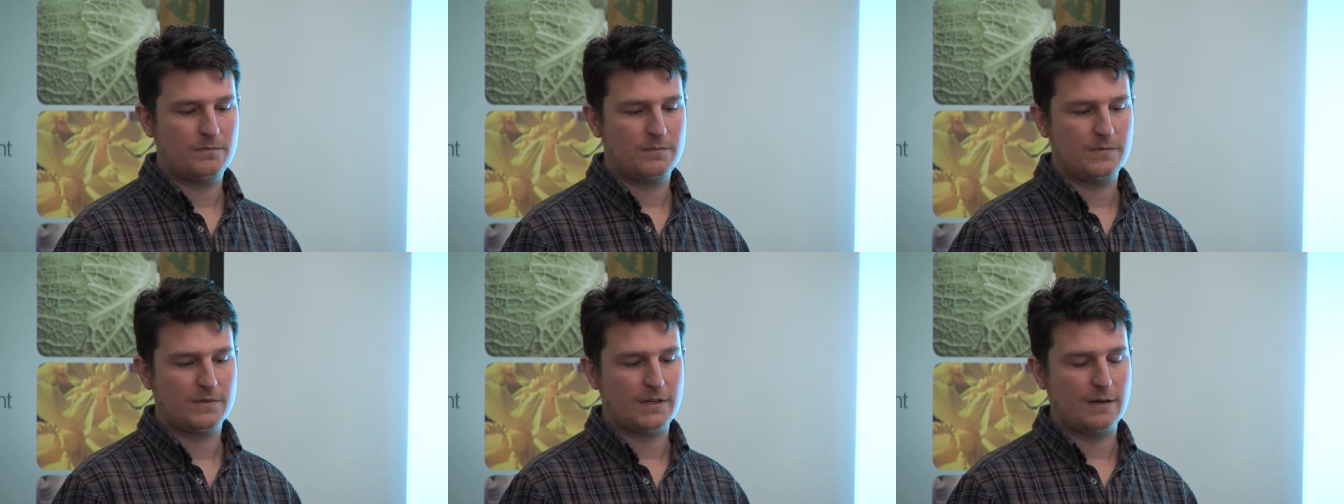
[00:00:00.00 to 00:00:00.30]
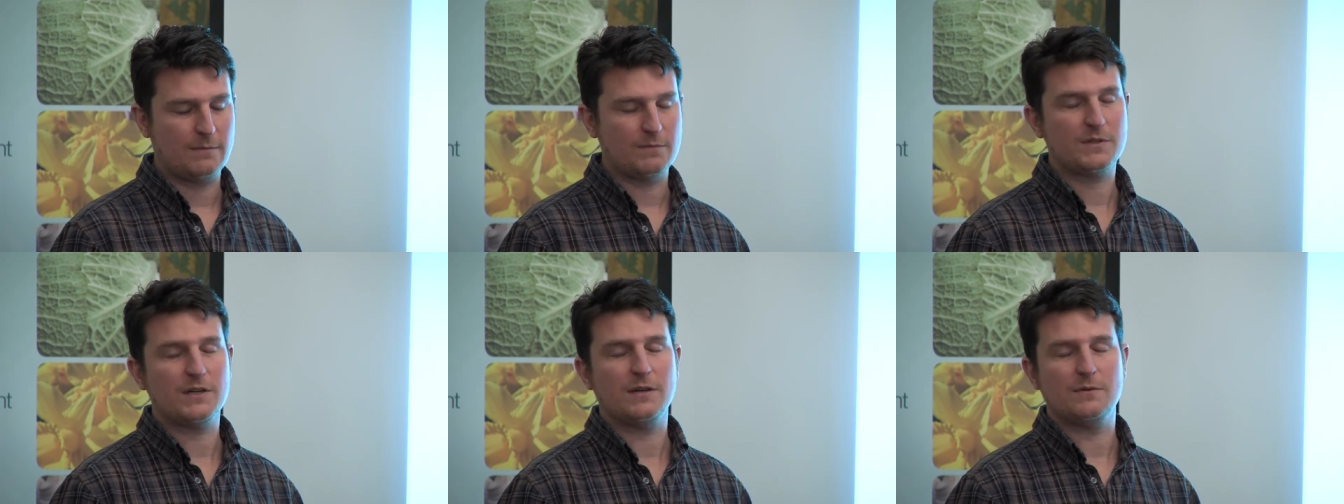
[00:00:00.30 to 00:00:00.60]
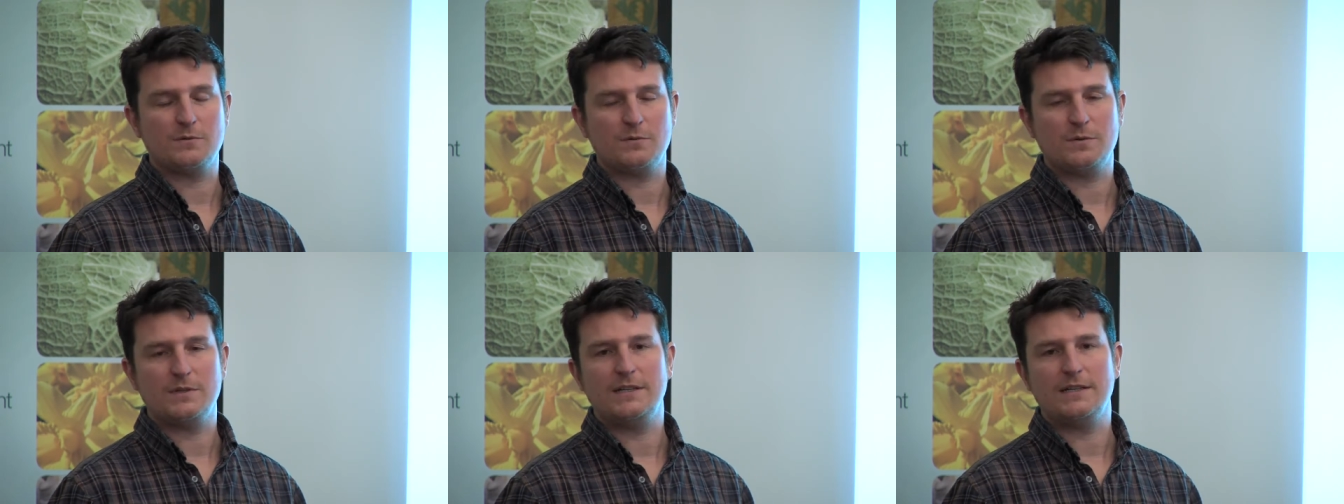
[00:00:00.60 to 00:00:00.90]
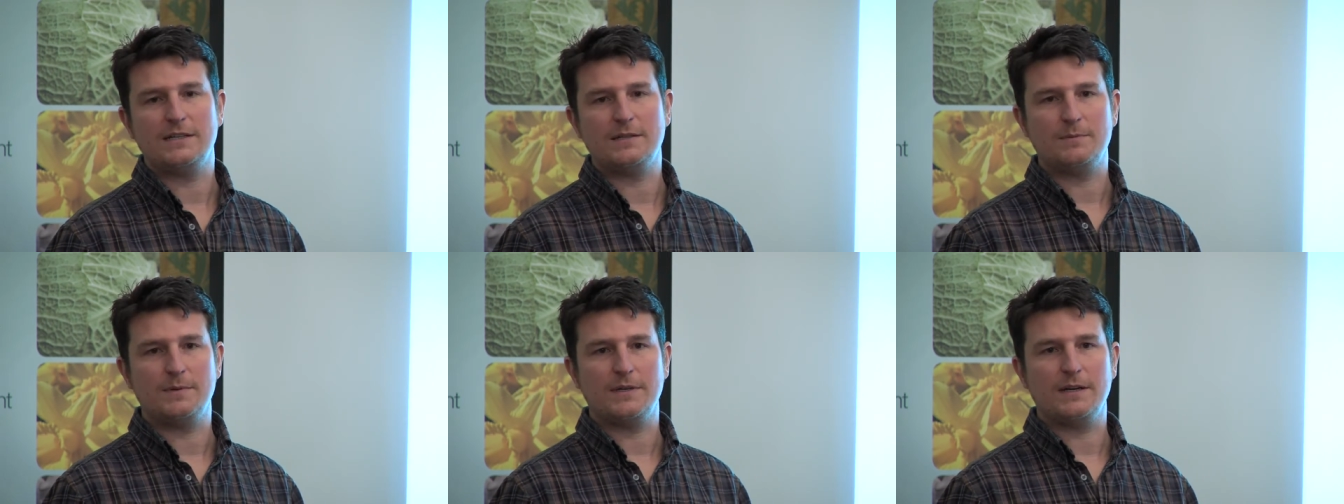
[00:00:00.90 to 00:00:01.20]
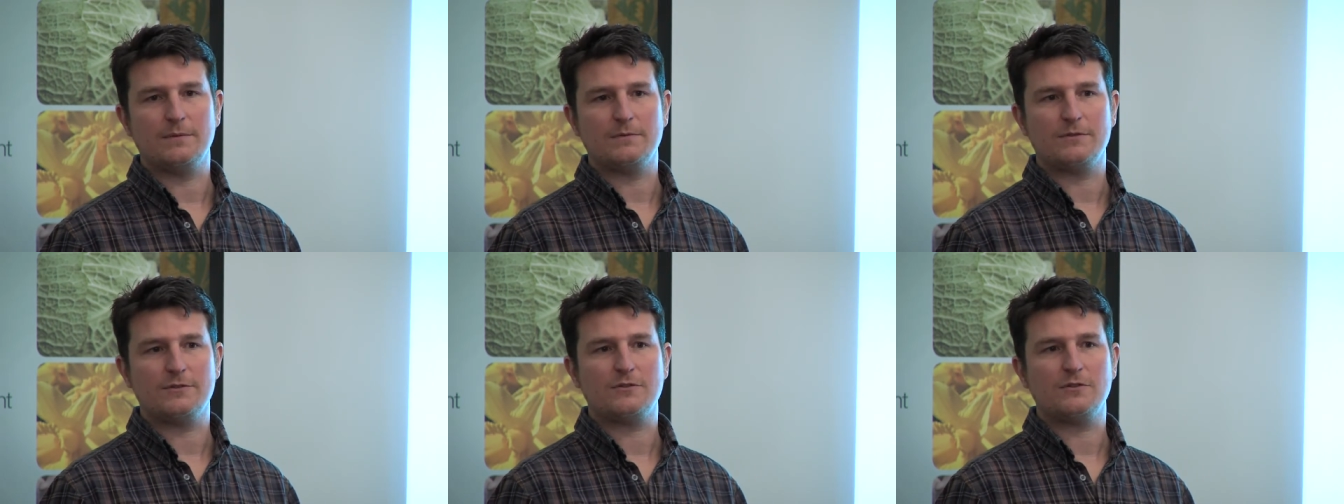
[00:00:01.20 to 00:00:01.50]
sometimes we need to be
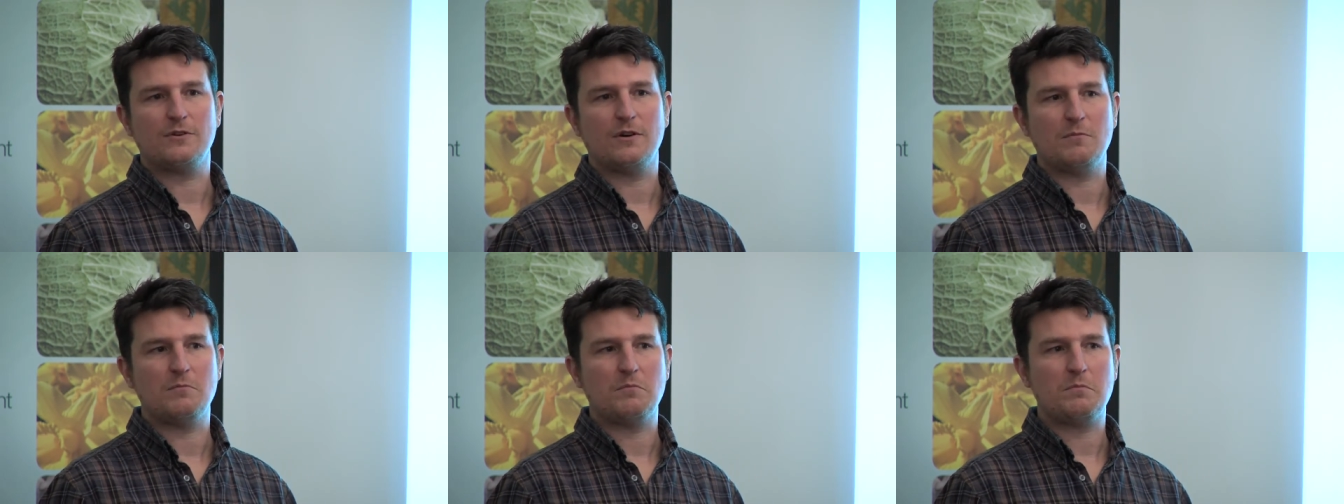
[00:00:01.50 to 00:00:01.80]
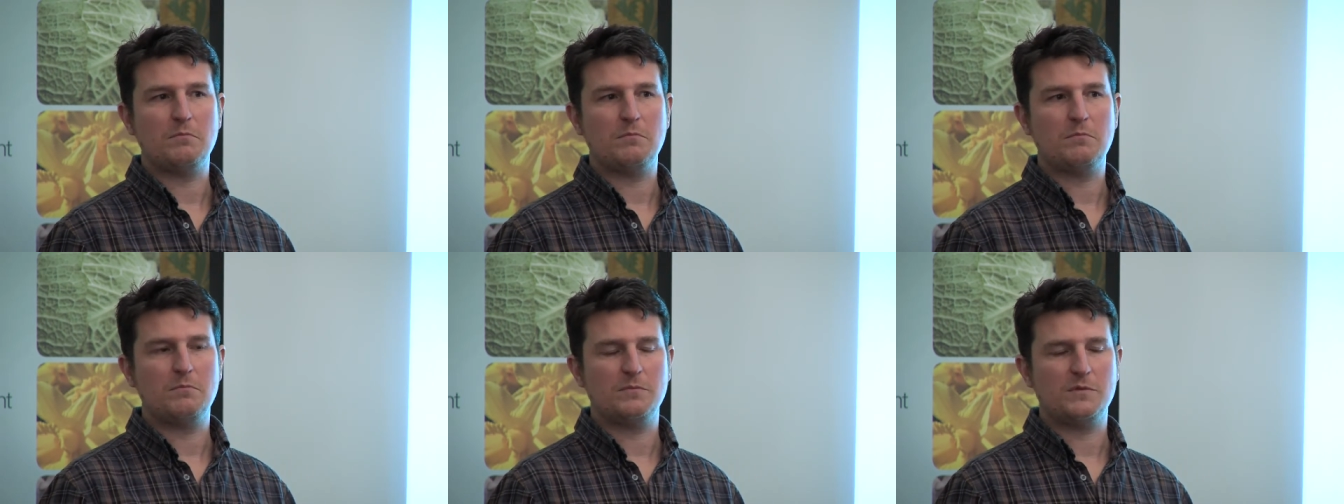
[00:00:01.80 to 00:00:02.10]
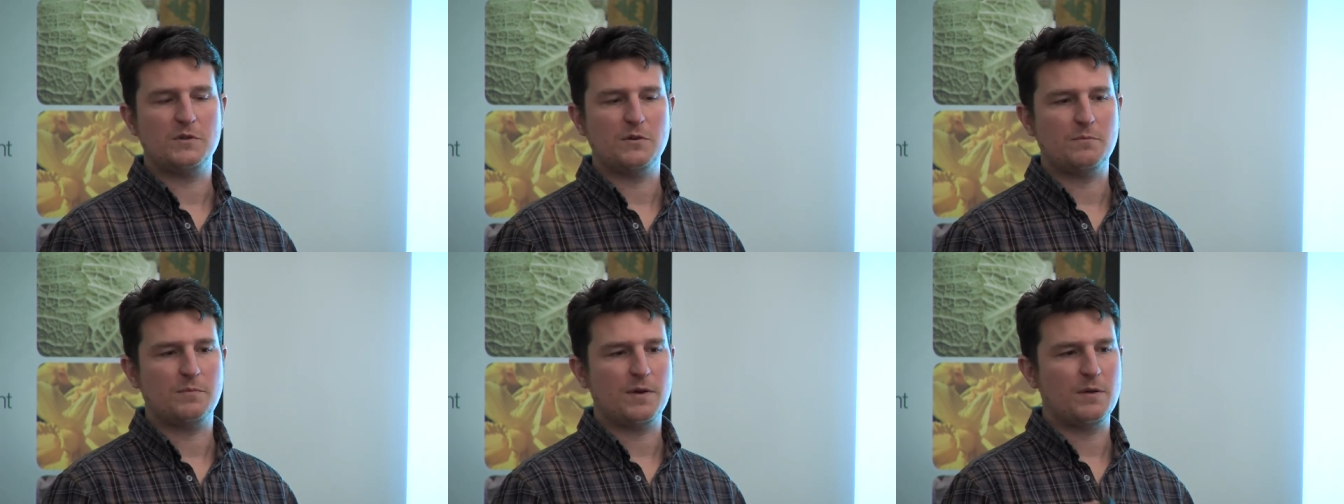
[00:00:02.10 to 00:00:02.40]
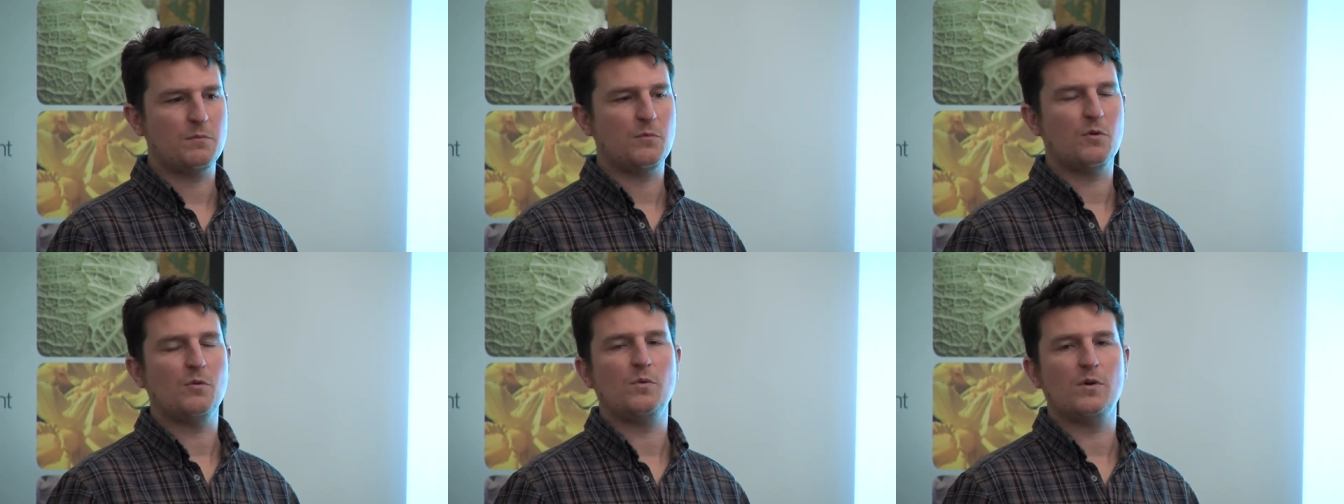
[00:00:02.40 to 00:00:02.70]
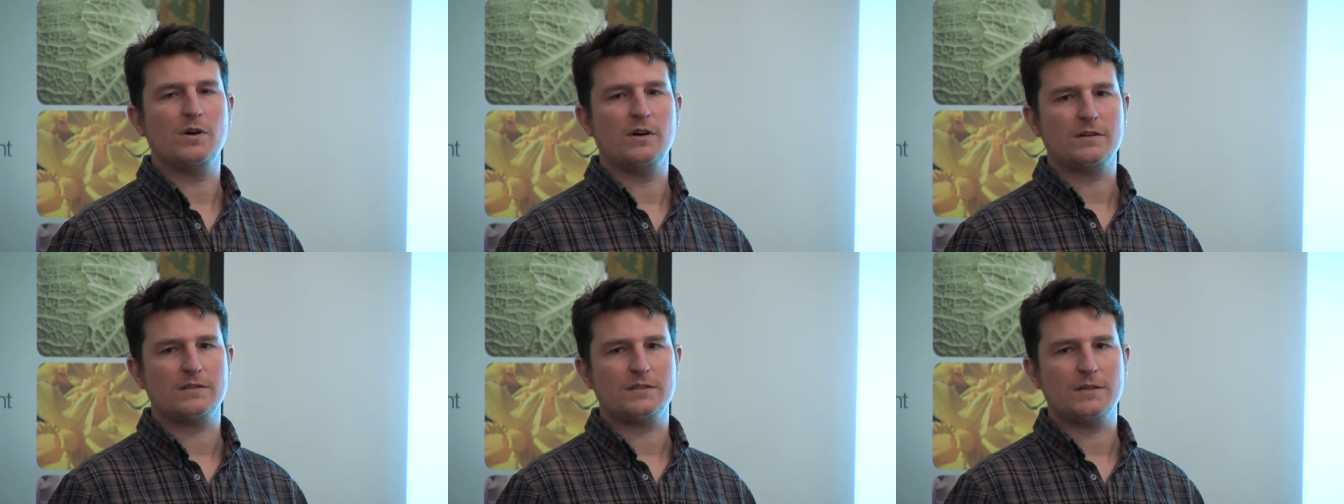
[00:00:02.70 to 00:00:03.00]
able to try and do a bit more
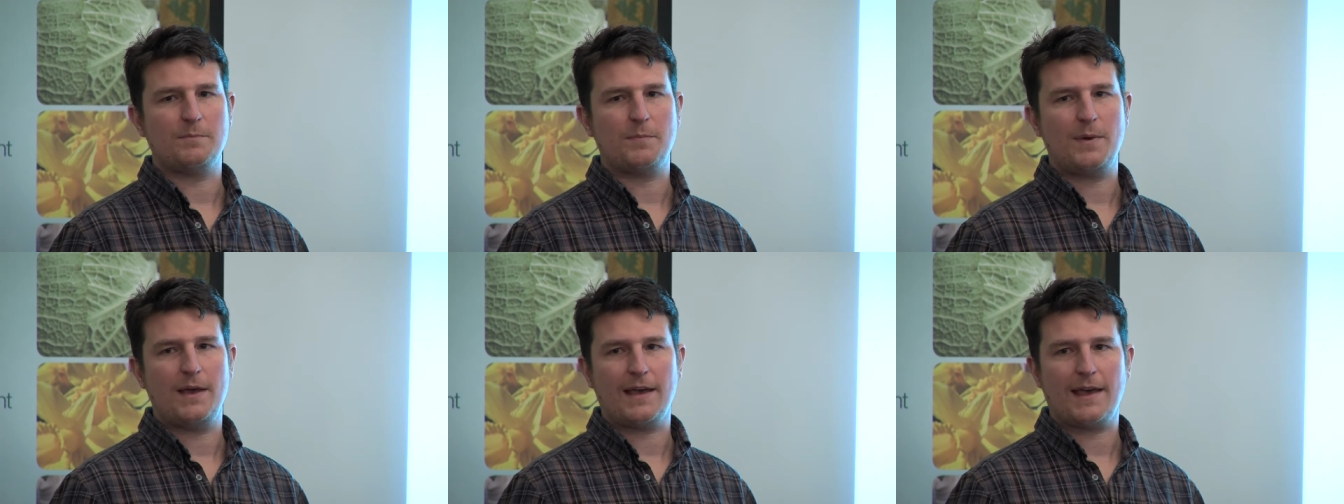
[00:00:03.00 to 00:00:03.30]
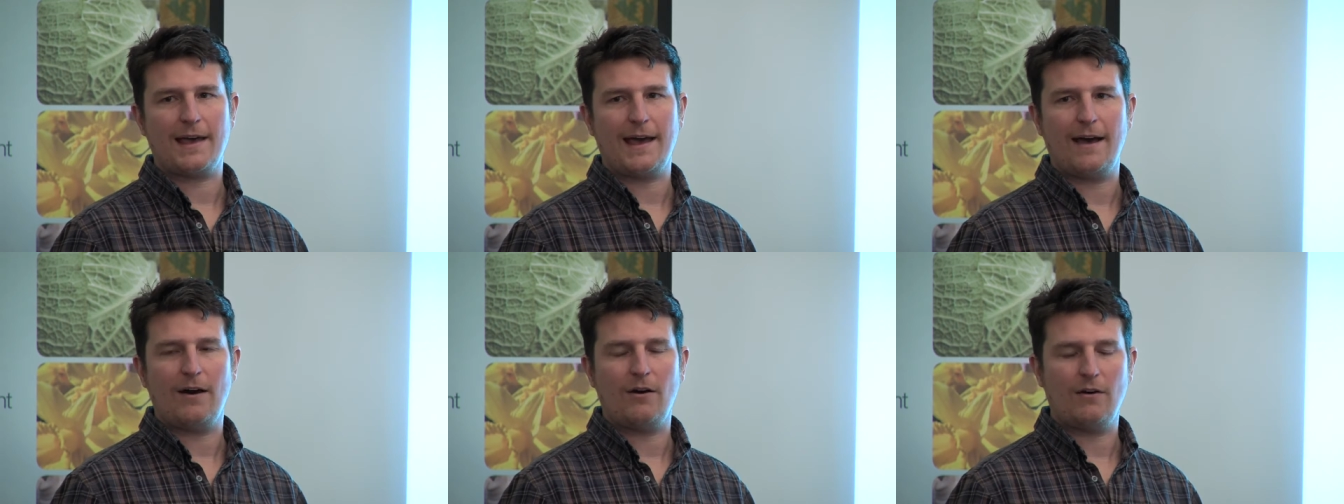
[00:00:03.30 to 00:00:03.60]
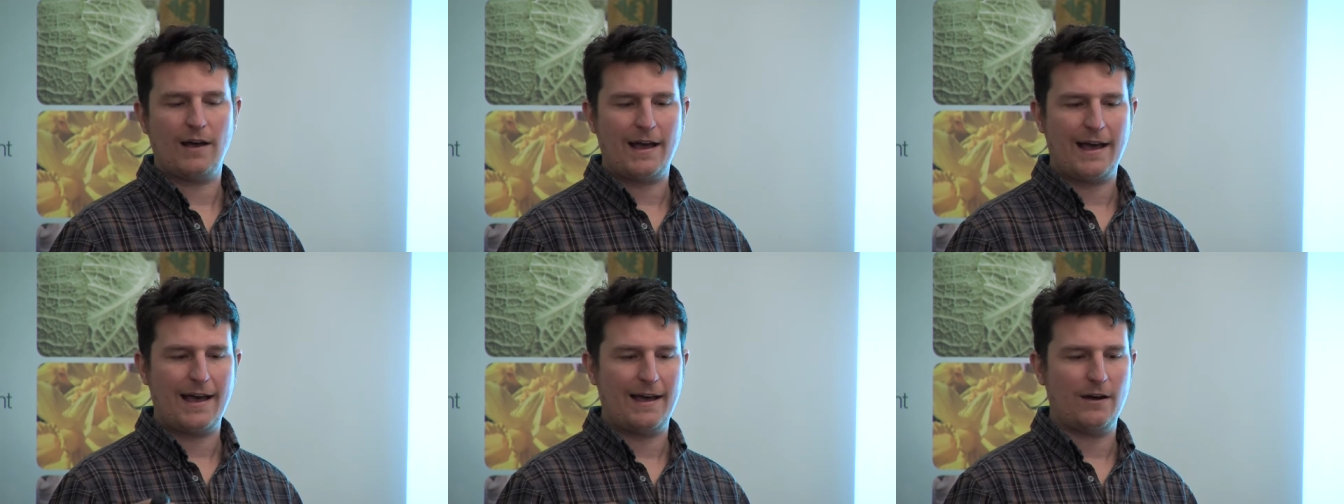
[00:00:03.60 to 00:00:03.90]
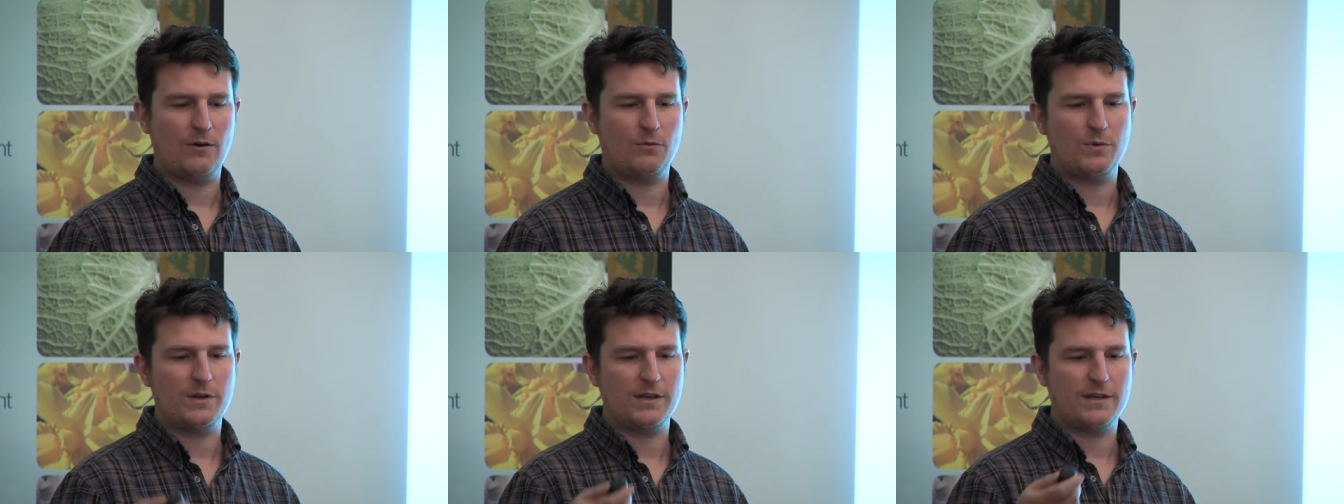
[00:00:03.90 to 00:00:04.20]
work to pick out how